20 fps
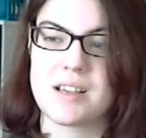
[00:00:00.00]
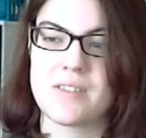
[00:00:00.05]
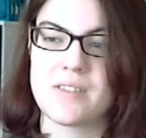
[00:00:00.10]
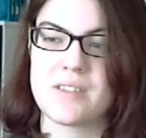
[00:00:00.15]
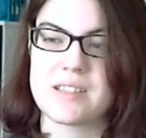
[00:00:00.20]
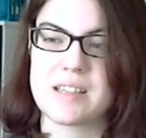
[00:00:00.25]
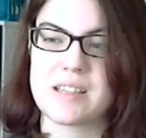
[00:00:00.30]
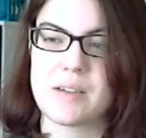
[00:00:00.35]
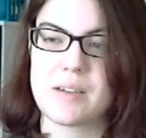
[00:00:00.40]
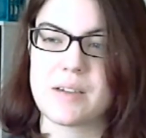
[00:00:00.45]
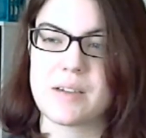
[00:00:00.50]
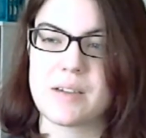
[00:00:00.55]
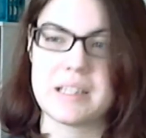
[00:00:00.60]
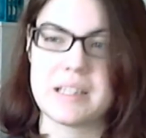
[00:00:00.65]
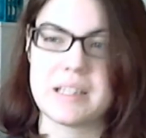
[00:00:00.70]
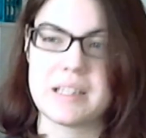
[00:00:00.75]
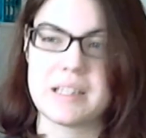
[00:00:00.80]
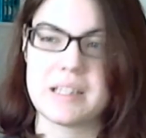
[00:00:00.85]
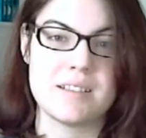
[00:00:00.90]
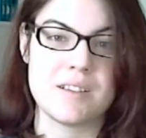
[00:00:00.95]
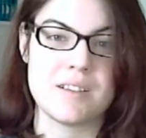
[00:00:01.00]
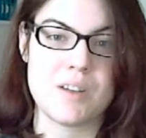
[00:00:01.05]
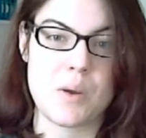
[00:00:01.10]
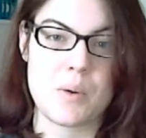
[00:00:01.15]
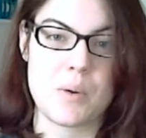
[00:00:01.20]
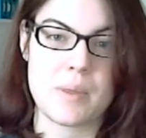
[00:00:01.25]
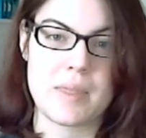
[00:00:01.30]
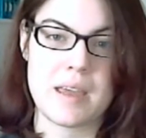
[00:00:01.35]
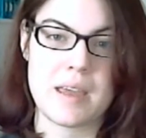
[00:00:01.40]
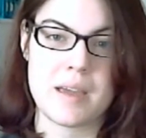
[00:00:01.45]
unless I really need to know
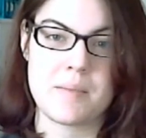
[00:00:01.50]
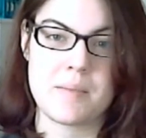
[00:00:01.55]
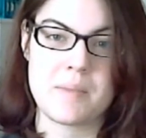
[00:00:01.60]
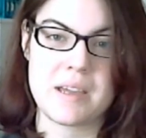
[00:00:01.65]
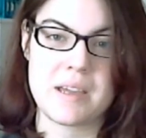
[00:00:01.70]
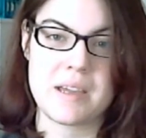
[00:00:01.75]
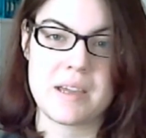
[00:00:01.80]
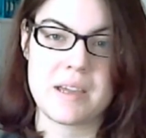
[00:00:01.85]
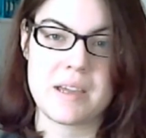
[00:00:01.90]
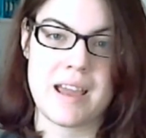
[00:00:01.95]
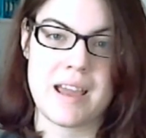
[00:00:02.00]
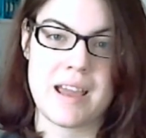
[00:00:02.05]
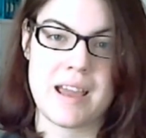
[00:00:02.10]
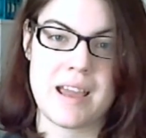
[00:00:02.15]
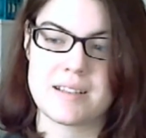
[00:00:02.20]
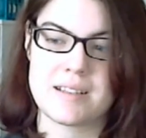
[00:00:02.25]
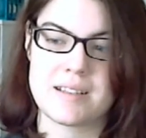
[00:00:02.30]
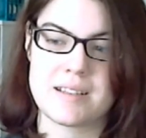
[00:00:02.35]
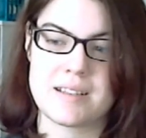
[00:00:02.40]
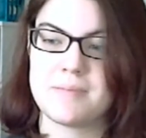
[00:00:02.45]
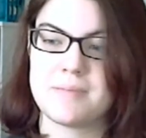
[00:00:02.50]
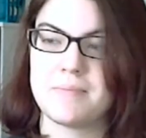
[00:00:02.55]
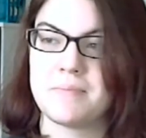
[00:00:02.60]
what they mean and